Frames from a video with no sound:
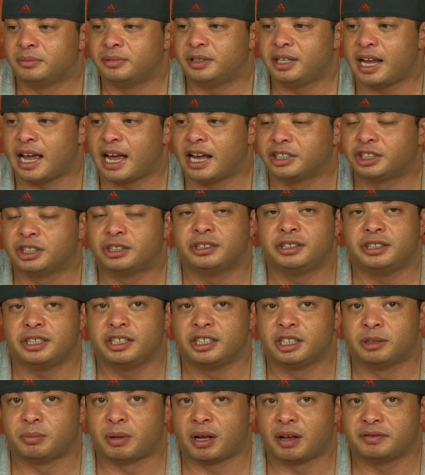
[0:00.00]
the Asher
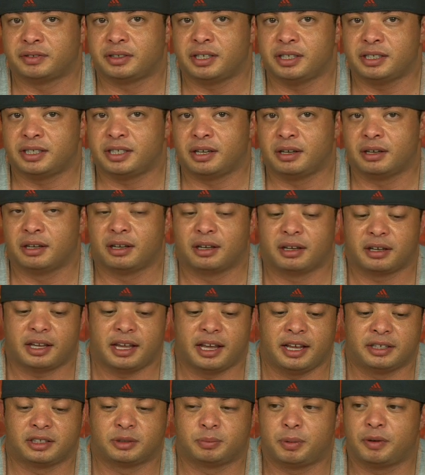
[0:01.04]
Dean Lebowski
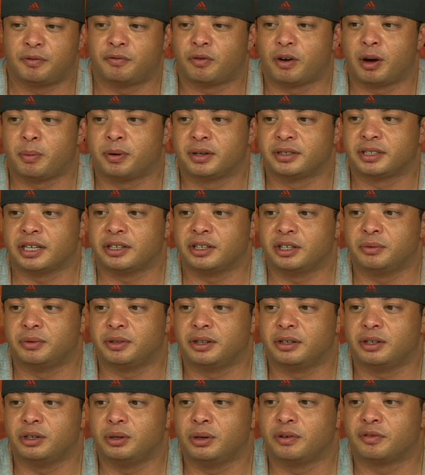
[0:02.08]
case. Before I present you with
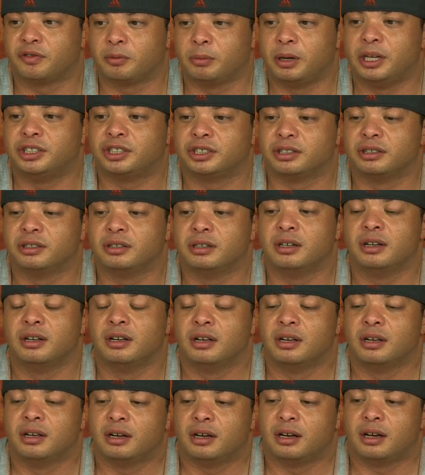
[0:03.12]
the new information,
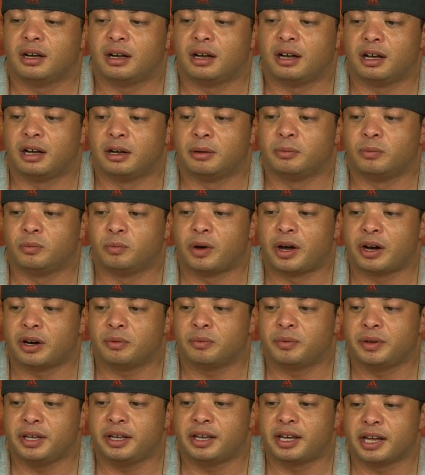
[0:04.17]
why don't
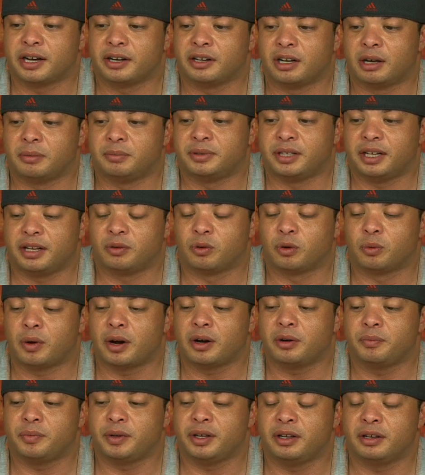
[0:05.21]
we get an update, or why
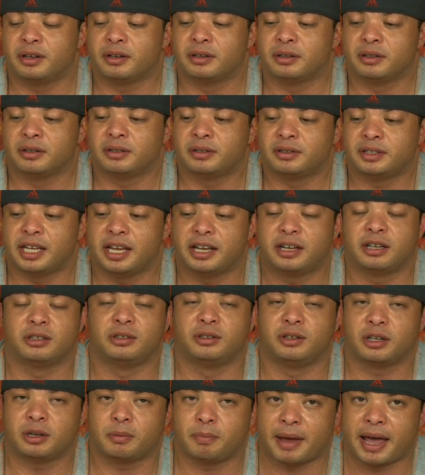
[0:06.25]
don't we take a
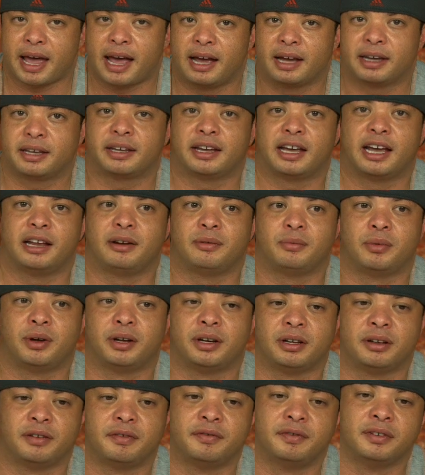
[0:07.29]
look back at
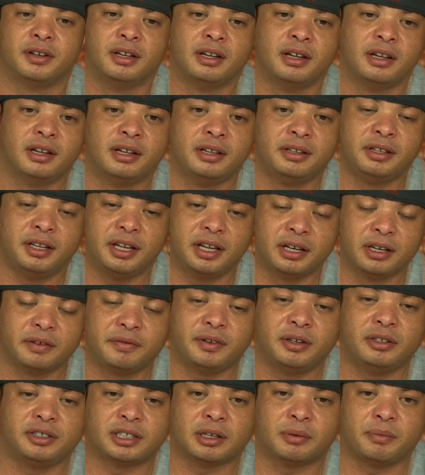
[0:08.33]
one of the
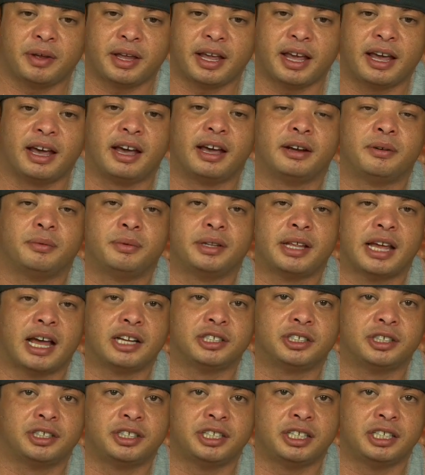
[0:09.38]
interviews that we had with
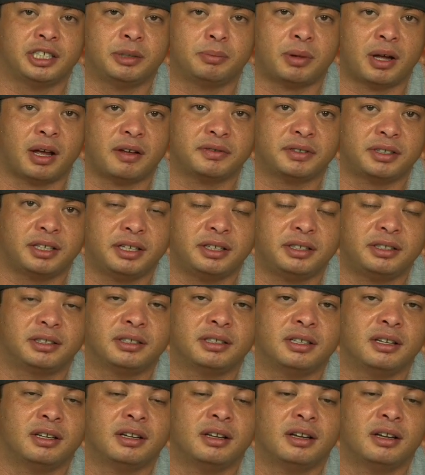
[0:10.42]
Asher Dean Lebowski's